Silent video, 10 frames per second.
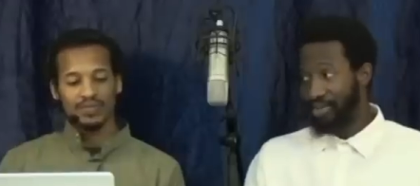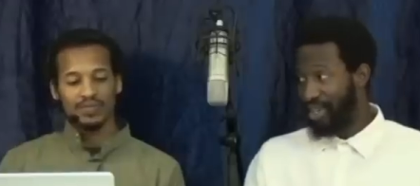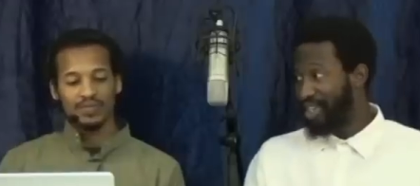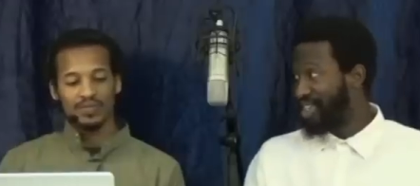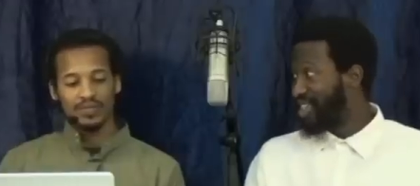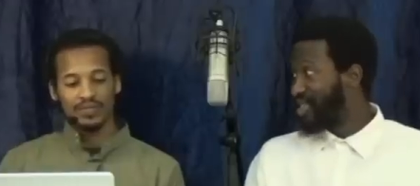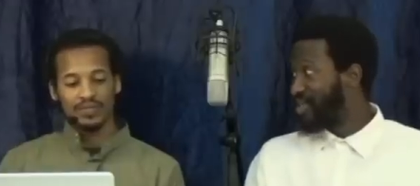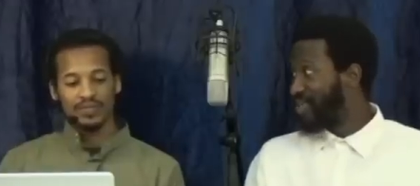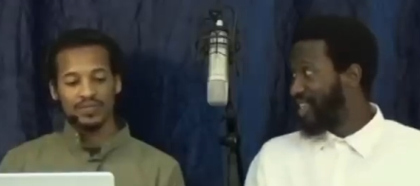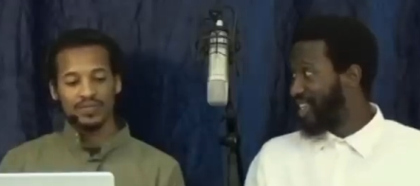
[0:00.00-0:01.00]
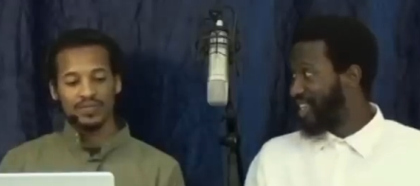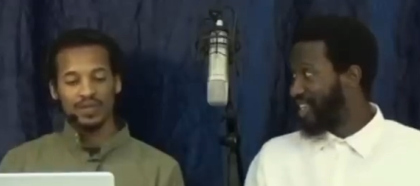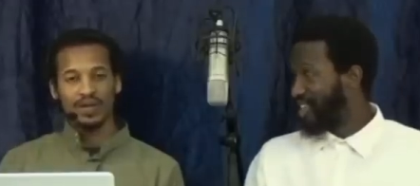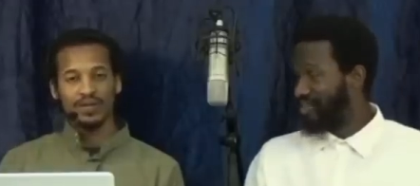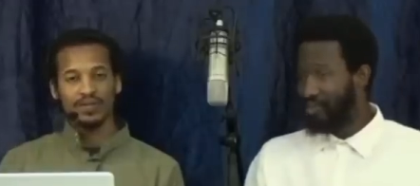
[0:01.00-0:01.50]
Speaker 1: continue in it.
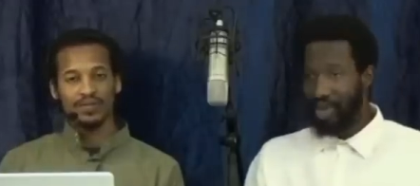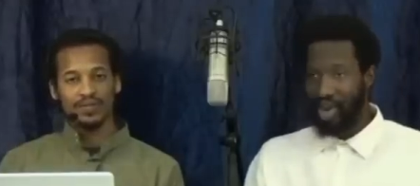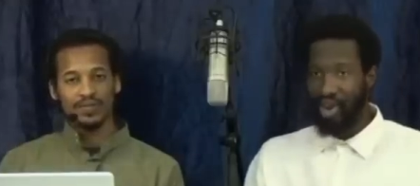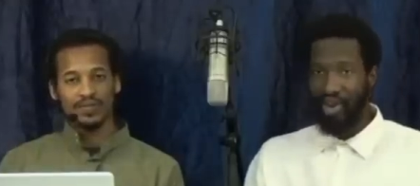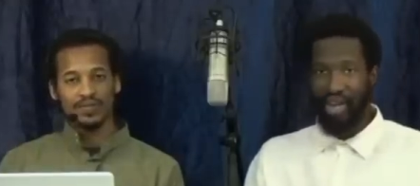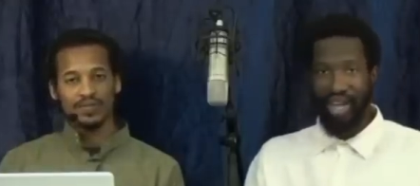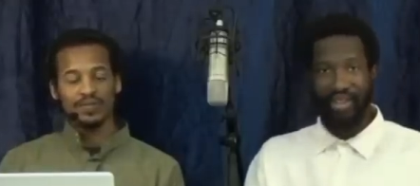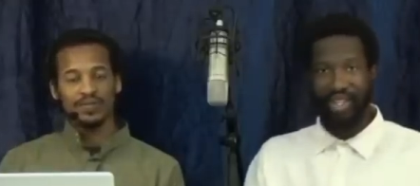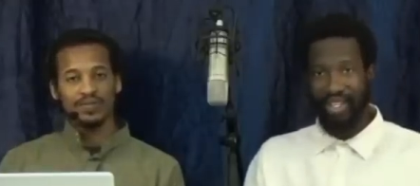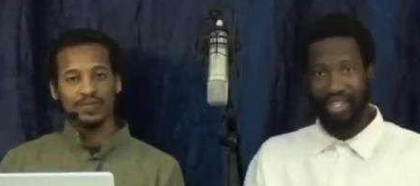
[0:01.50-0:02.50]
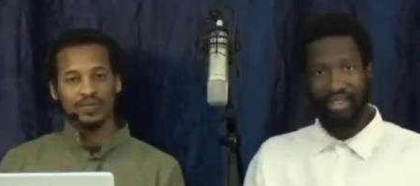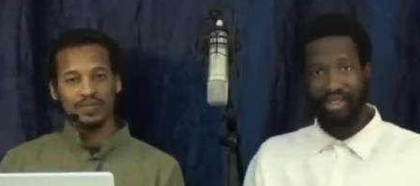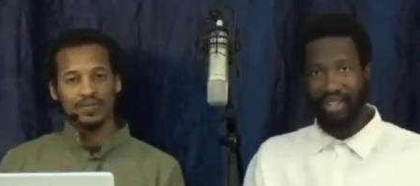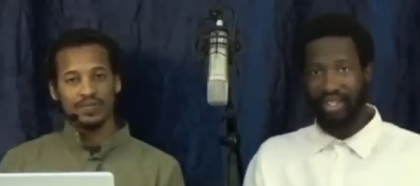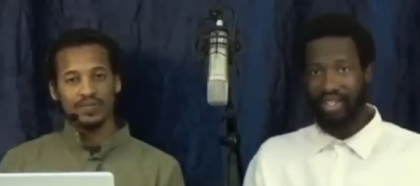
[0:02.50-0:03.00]
Right. We all have to continue
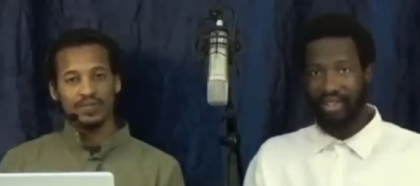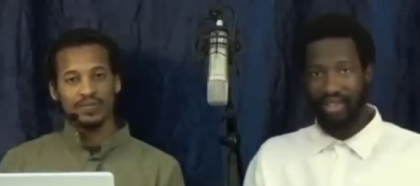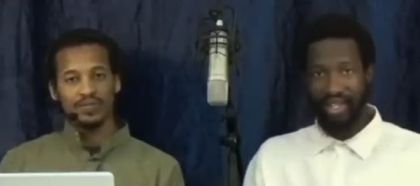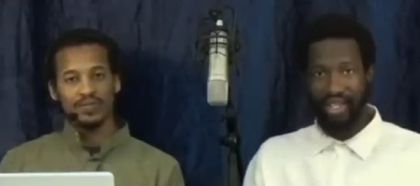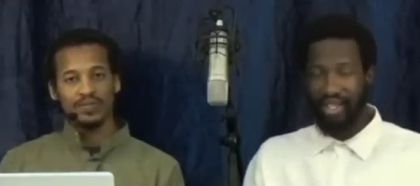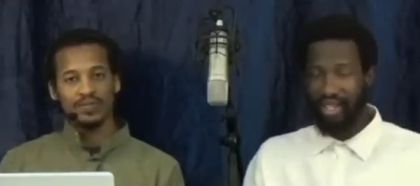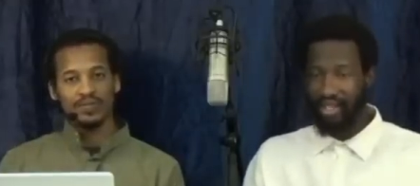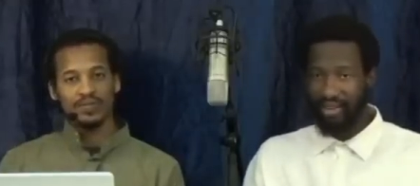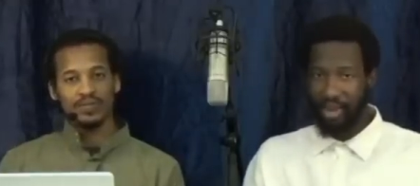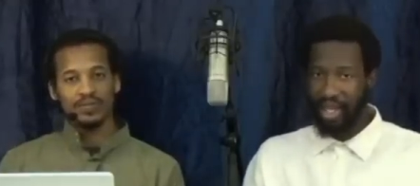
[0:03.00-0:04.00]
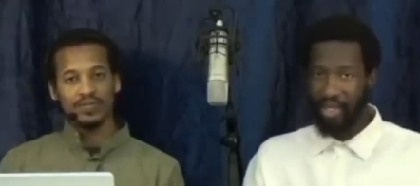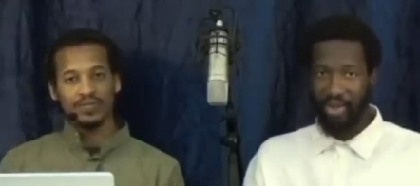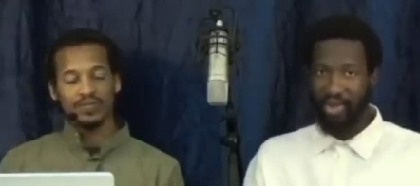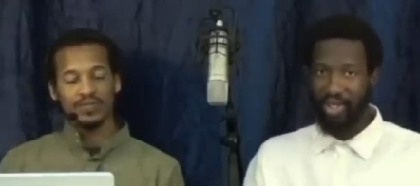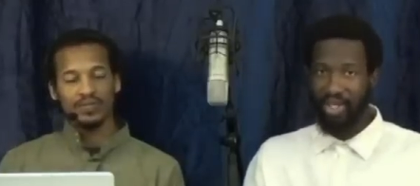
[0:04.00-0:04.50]
because he is making
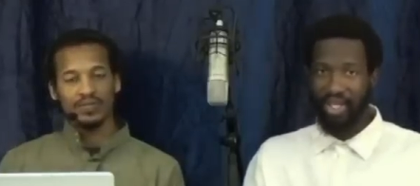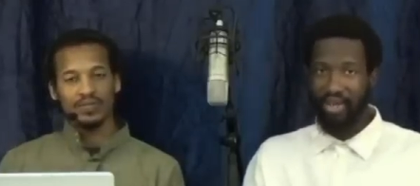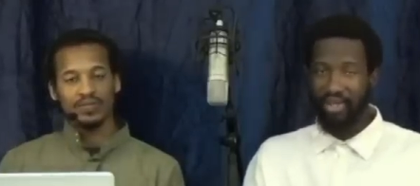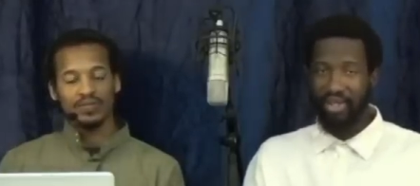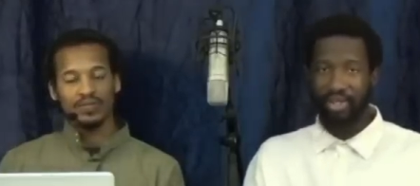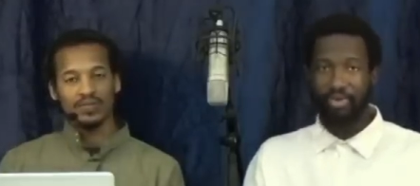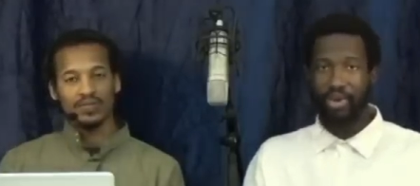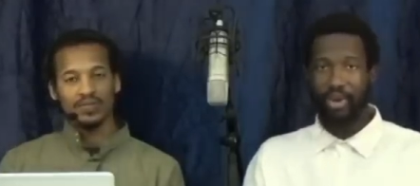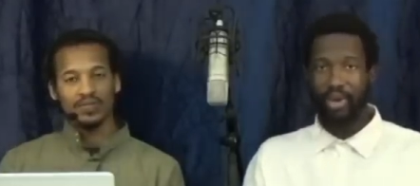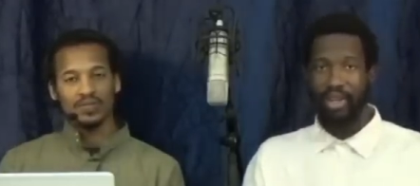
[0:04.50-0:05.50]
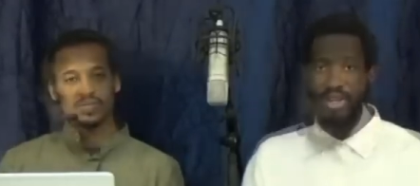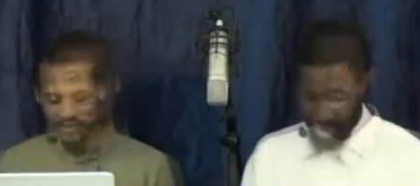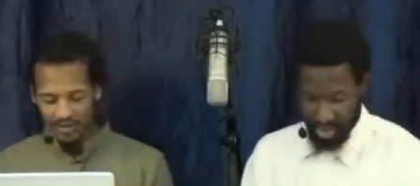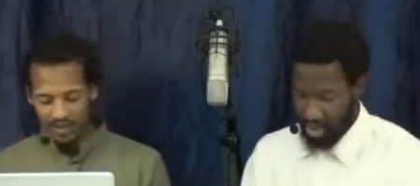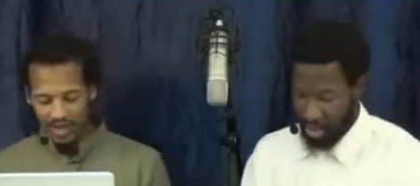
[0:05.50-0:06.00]
sure this house is pure.
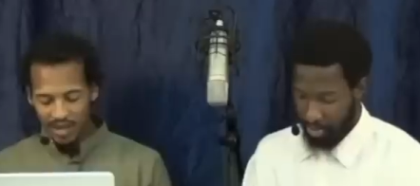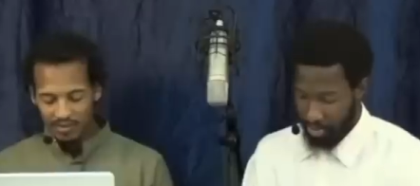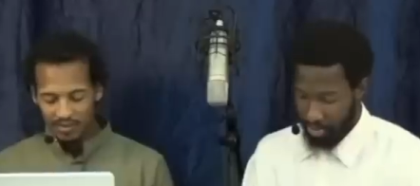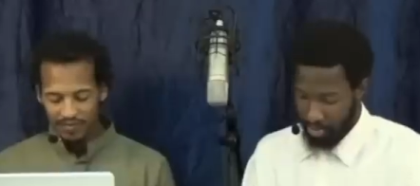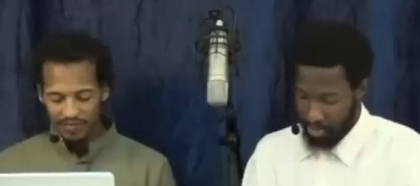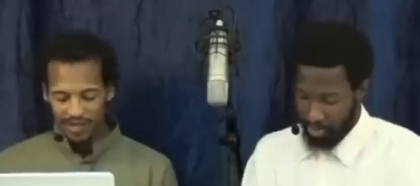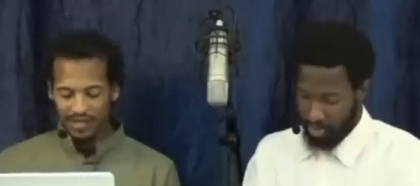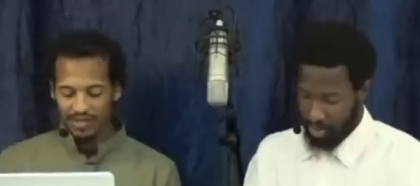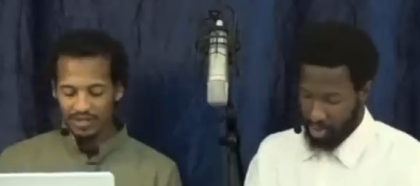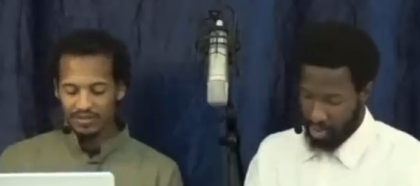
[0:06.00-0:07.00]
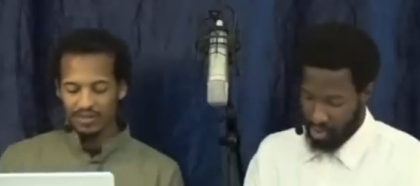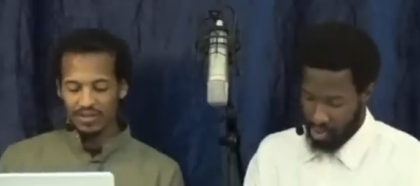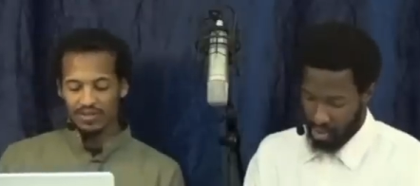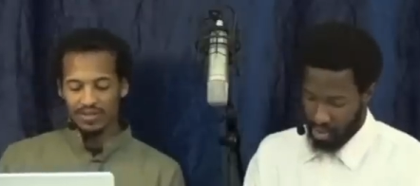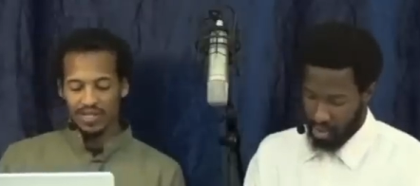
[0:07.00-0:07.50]
Speaker 2: I would fain know,
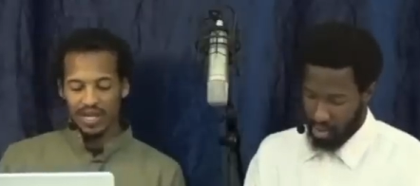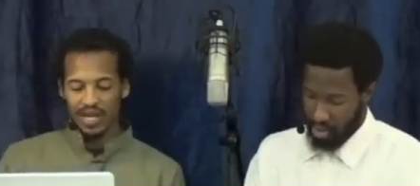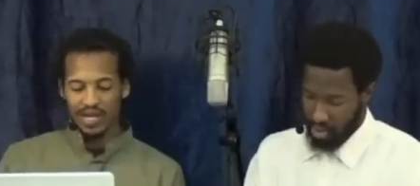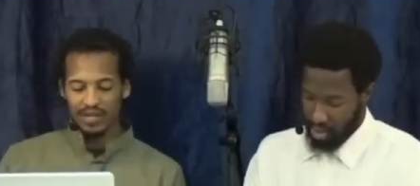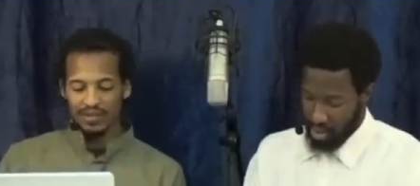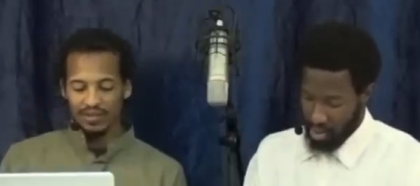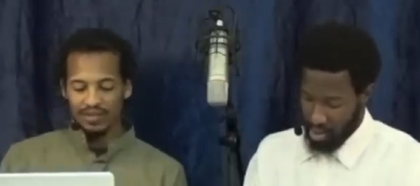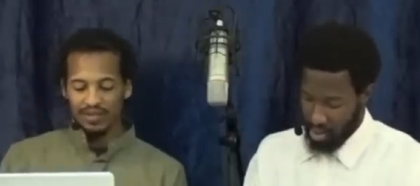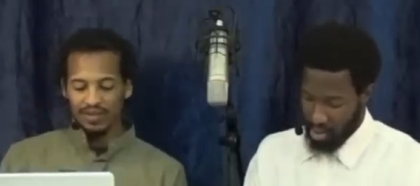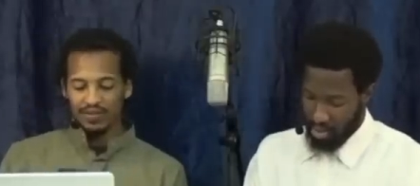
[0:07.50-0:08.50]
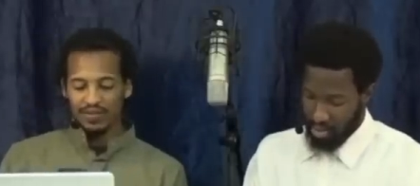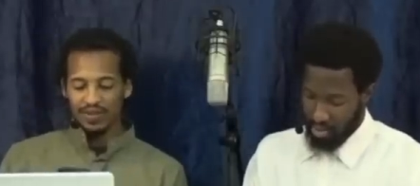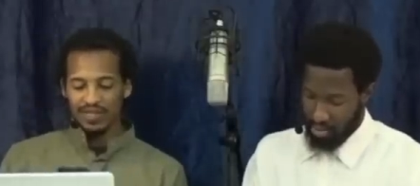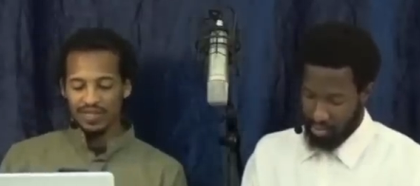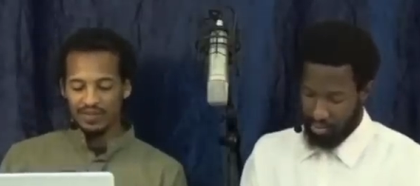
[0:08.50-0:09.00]
sir, say I, what
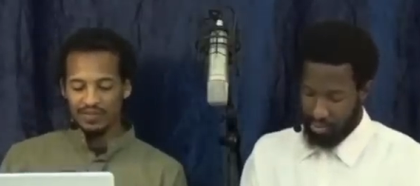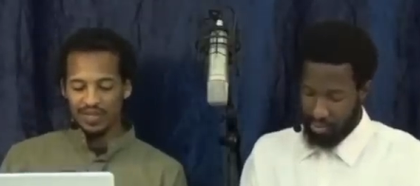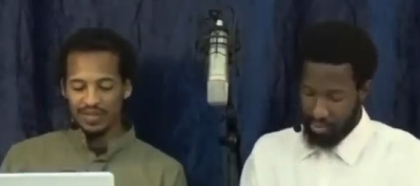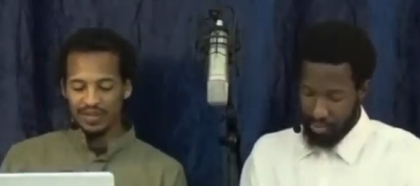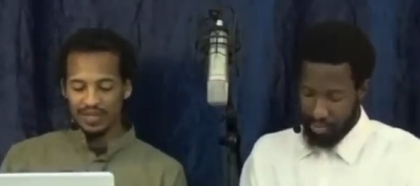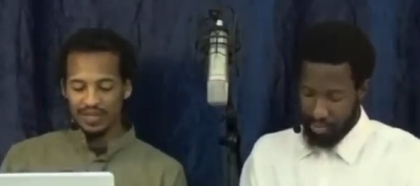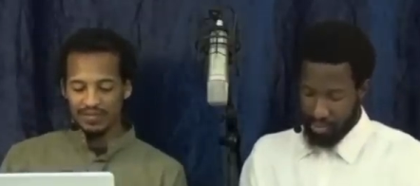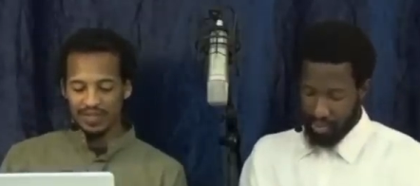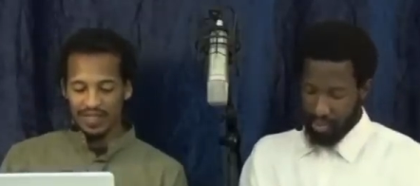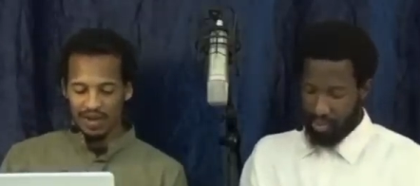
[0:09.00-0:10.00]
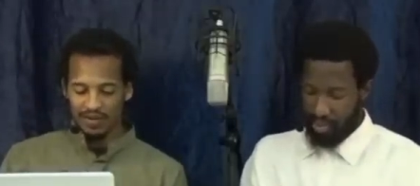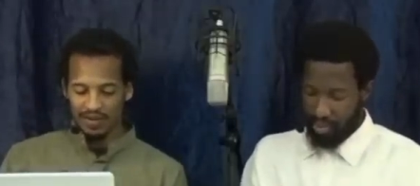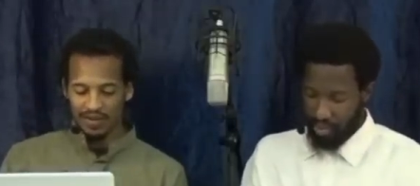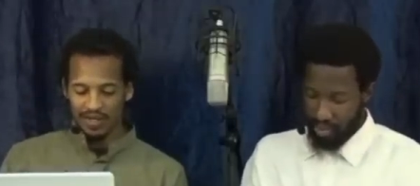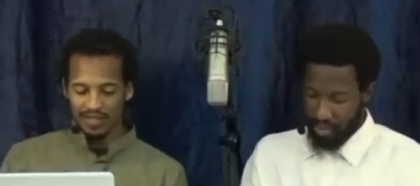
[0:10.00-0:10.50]
is this building of this tower,
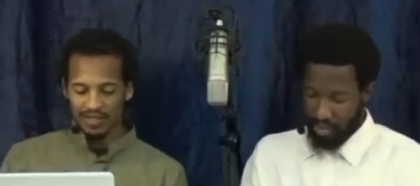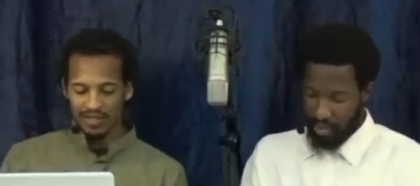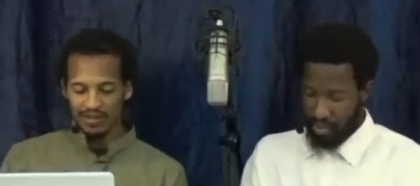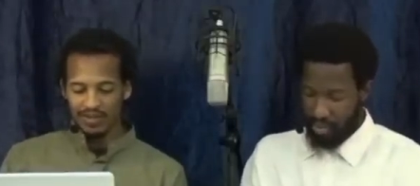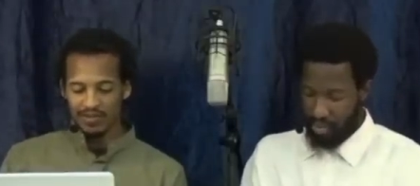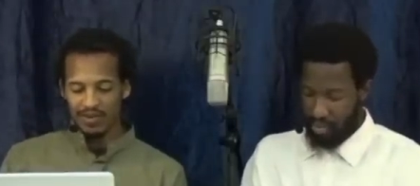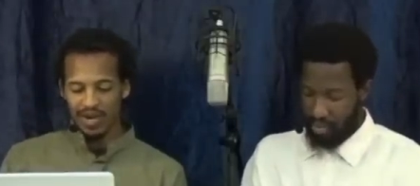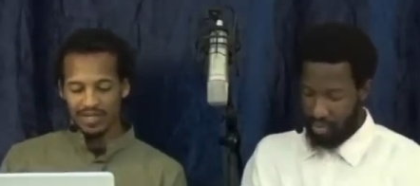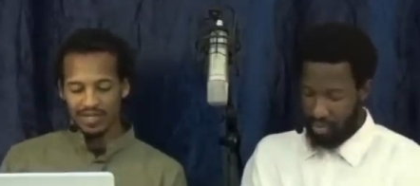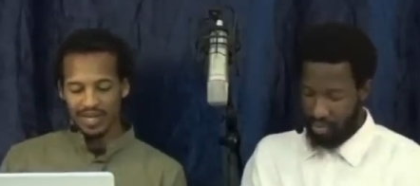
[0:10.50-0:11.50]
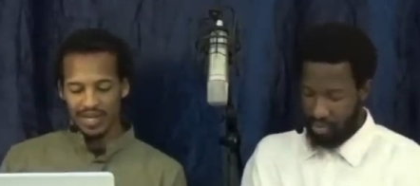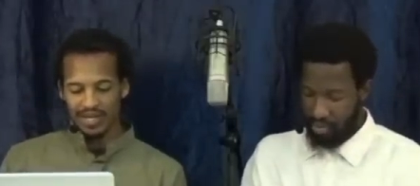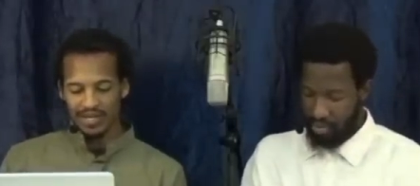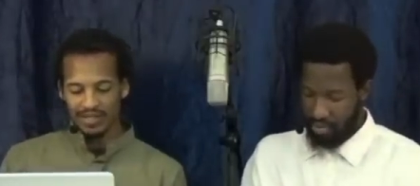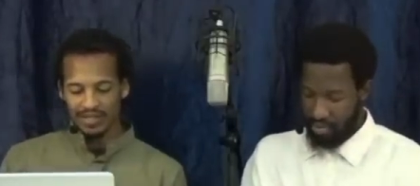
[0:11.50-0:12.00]
and concerning the rock and the gate,